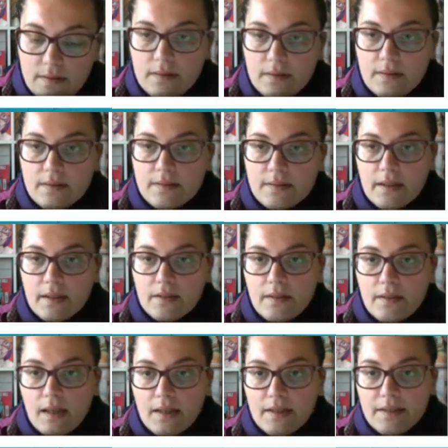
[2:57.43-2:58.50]
Second
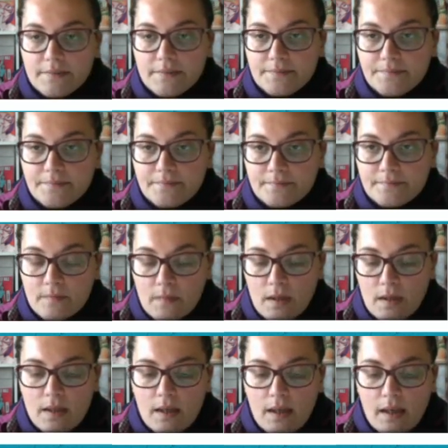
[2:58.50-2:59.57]
line,
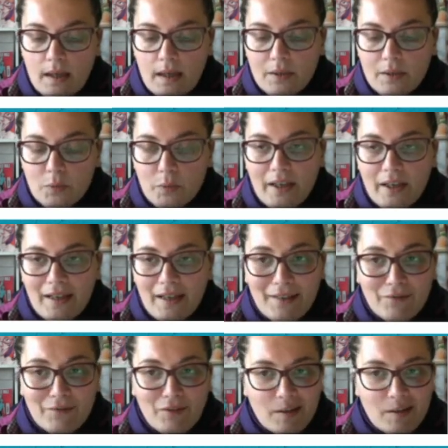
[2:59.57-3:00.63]
and we
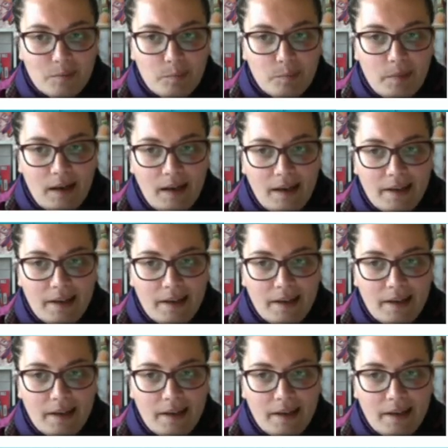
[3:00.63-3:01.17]
have our pie